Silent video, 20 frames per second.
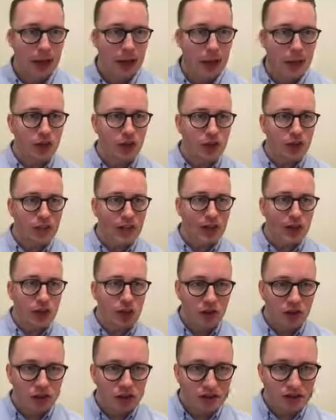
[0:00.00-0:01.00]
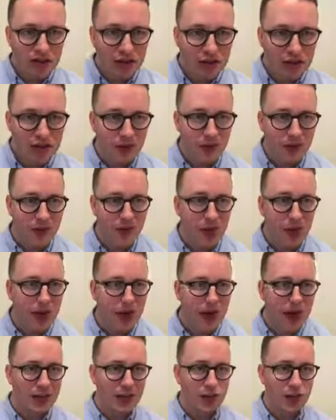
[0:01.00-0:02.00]
You would get all this kind of
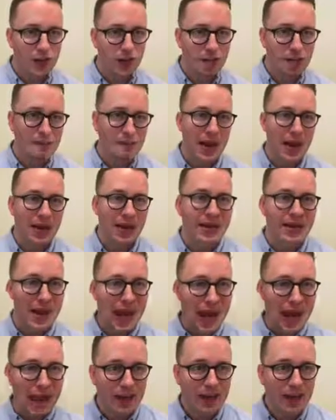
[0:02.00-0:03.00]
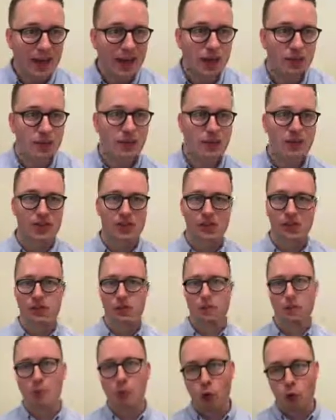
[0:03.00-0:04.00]
extra metadata. You know, it's going to show you the
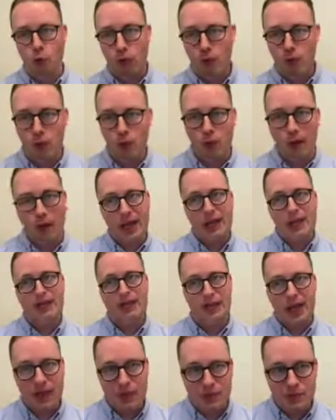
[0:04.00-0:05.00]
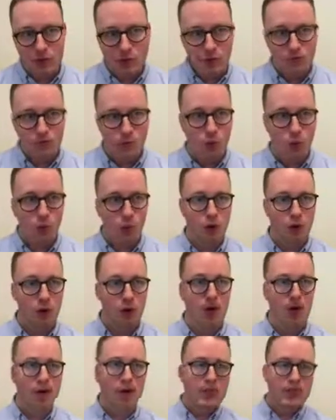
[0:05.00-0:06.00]
reporting range, the name of the
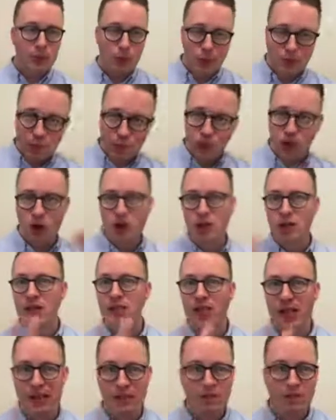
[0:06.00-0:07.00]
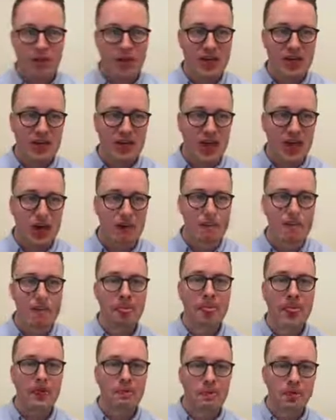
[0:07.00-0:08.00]
report. So we pull all of that information out.
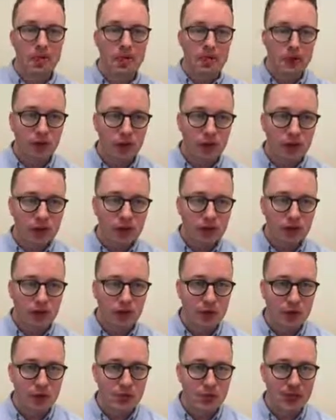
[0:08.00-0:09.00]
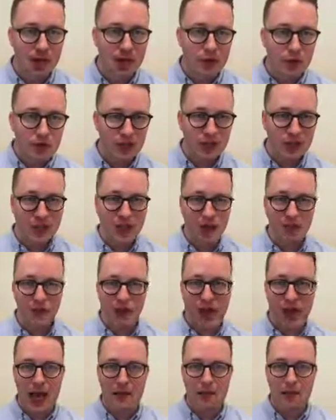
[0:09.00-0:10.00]
But then you'll also notice that everything kind of
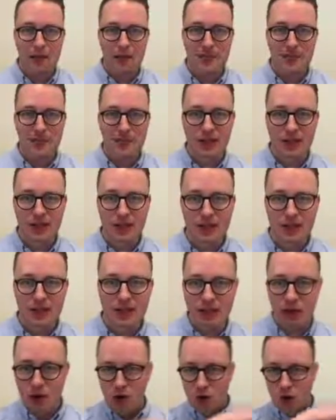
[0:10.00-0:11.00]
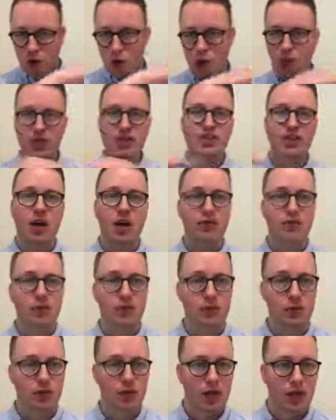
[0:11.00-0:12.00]
happens in this
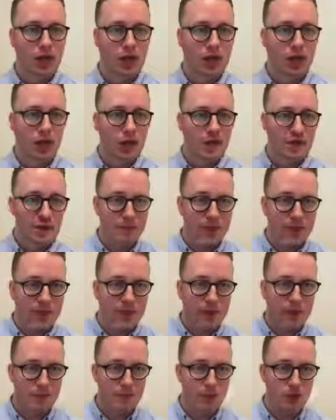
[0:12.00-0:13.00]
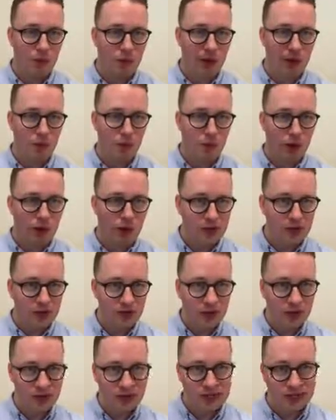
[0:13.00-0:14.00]
horizontal information format where you've
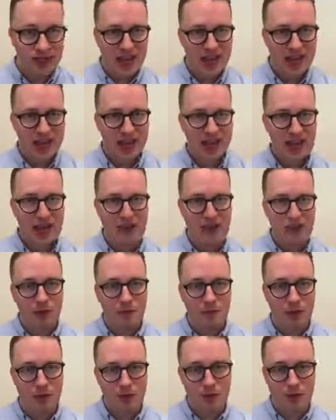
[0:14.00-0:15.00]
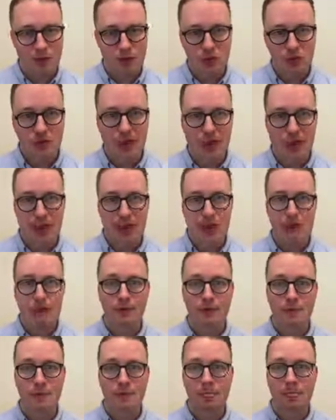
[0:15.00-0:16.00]
got the date and the person who
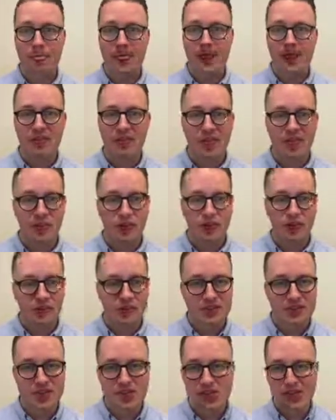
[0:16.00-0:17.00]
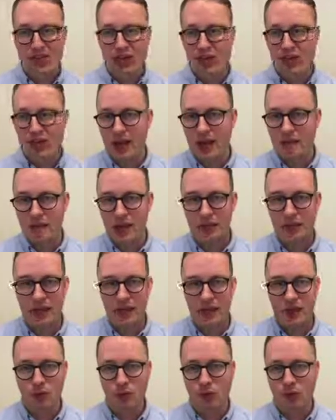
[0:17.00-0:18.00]
gave, and then you're going to see everything
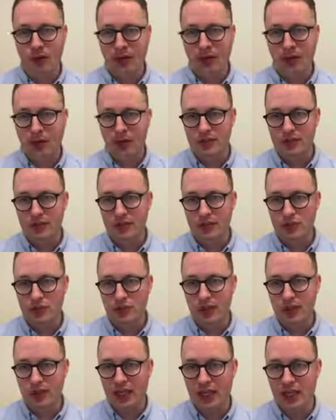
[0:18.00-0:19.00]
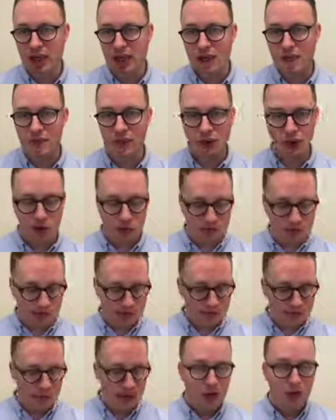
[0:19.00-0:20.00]
that went into each envelope.
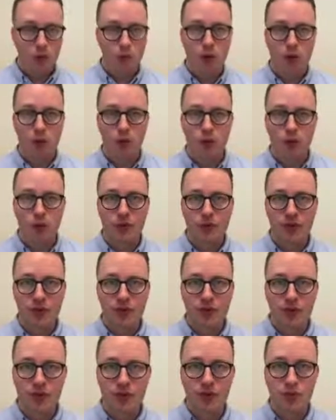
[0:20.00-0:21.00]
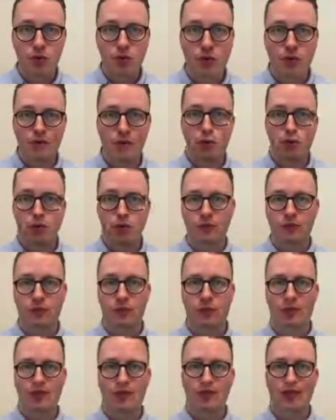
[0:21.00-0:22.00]
Well, with this new
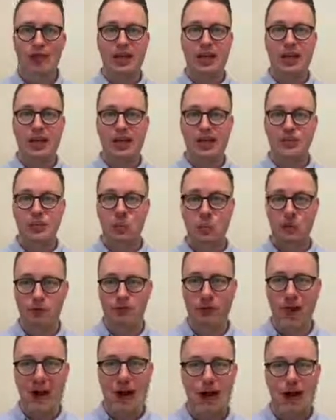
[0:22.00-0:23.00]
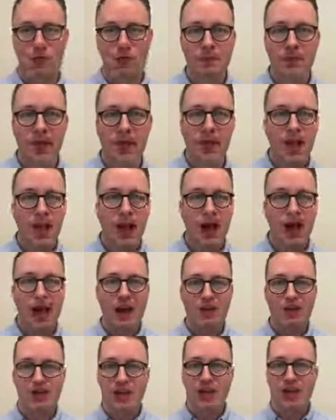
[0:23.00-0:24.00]
import-friendly export file,
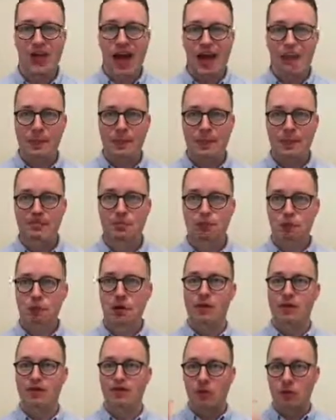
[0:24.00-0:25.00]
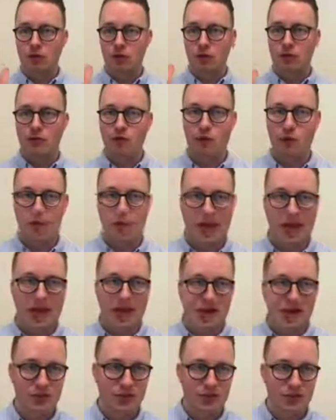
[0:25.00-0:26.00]
everything happens more in a vertical format.
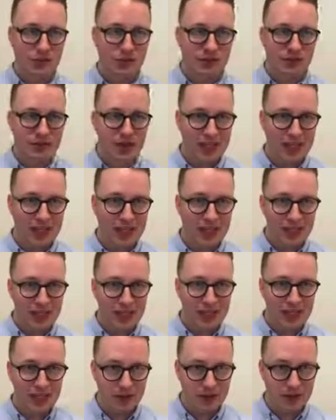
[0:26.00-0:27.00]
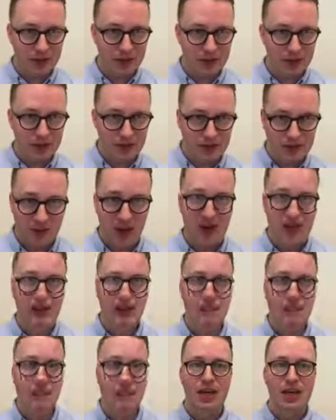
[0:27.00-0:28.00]
So you see the
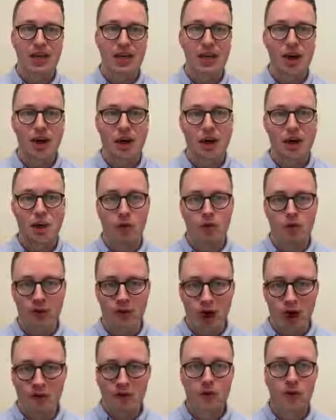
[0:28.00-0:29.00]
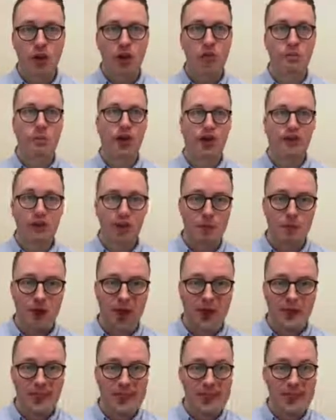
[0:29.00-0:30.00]
fund or the envelope
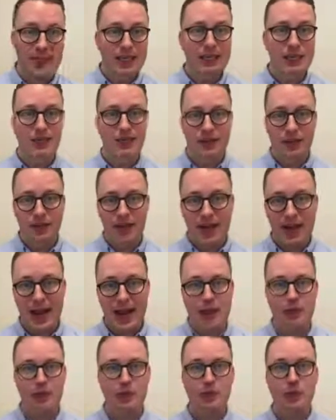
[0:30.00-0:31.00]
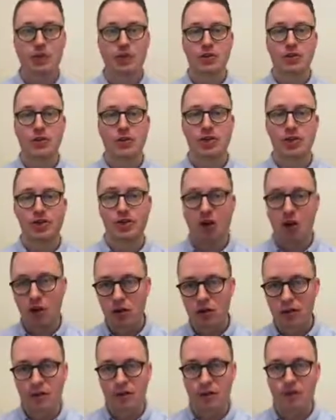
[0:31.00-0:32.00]
ID, the name of the person, all
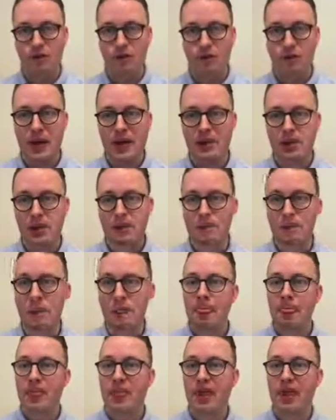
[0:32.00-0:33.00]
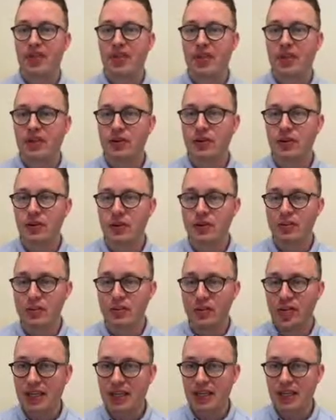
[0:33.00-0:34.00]
of their information. And then you're going to
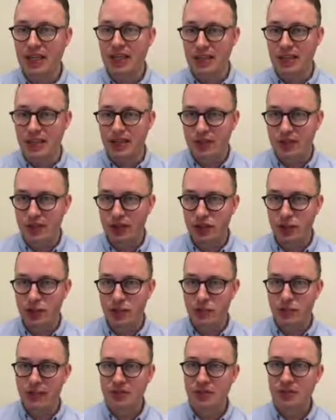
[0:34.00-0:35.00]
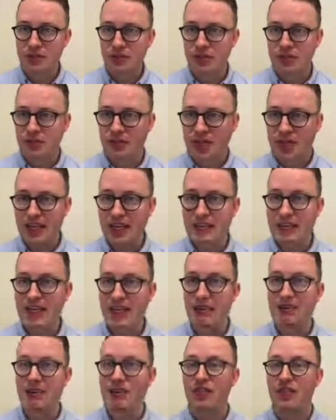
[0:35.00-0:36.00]
see the totals, the fees,
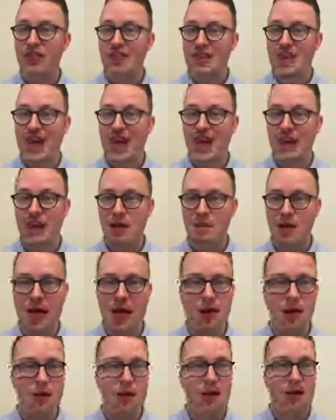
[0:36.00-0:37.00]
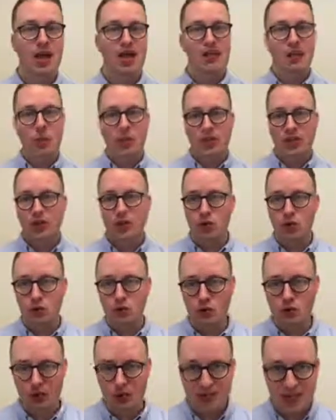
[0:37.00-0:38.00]
and then the net amount that went to your
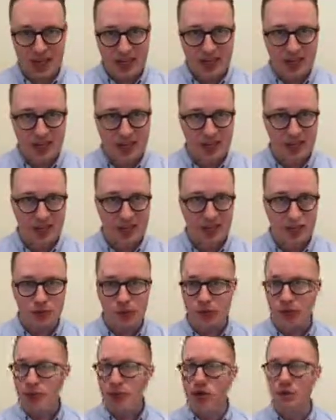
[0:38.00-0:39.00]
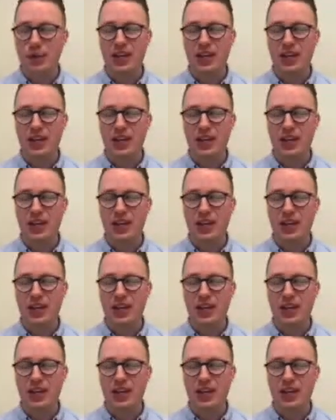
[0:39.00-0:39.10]
organization. And so it's just going to